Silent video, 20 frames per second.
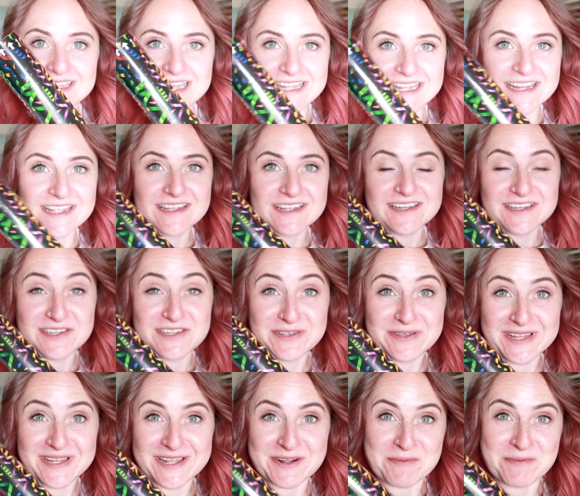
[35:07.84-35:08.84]
And I'm gonna
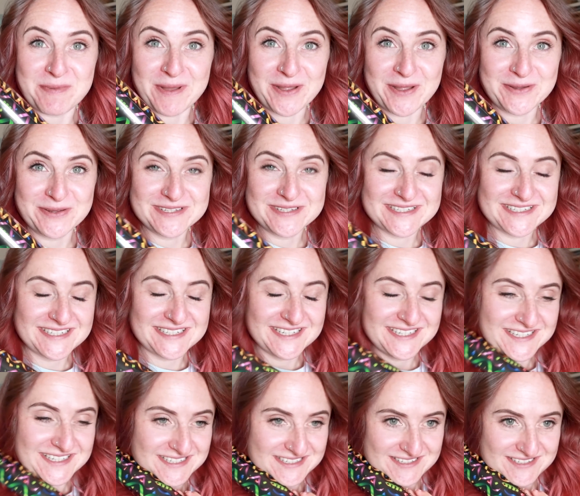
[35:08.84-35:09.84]
do a little post
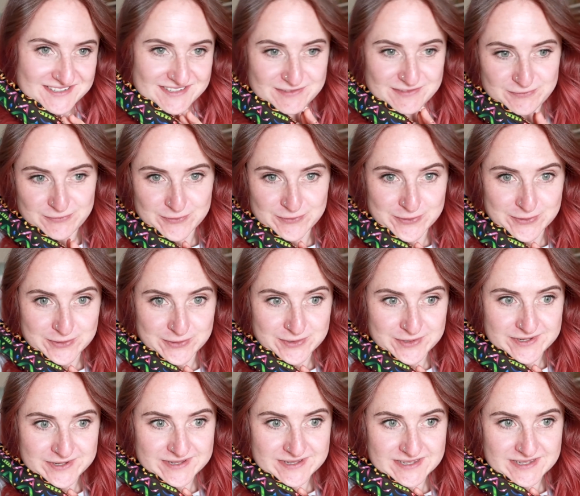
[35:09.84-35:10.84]

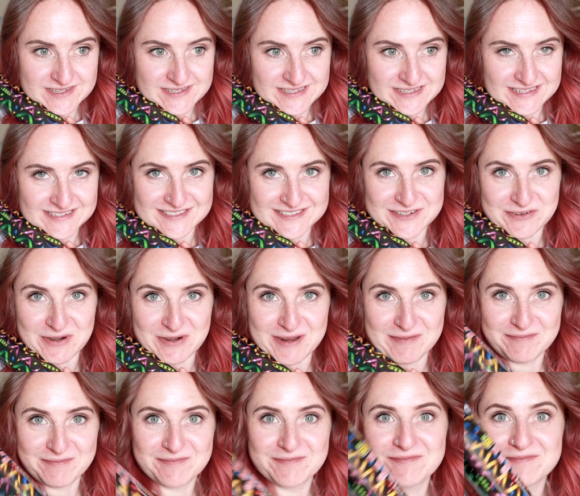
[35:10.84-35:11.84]
for
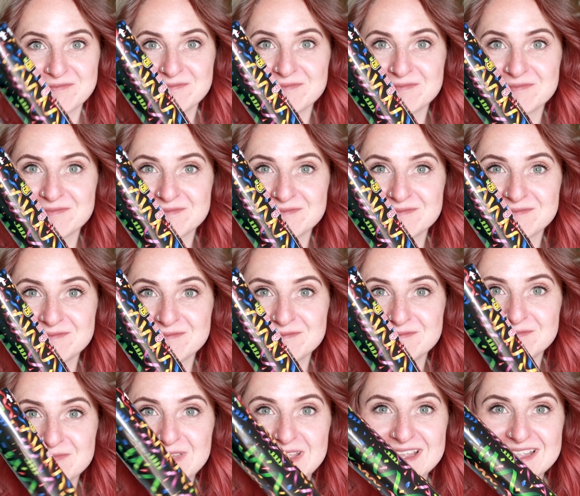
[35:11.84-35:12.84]
Instagram
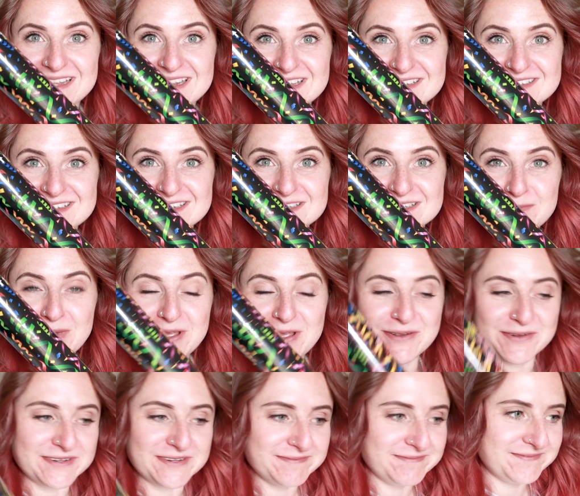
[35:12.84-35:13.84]
making this
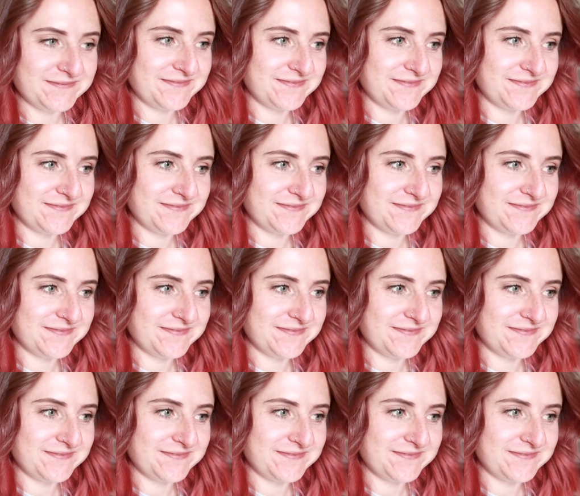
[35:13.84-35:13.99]
explode.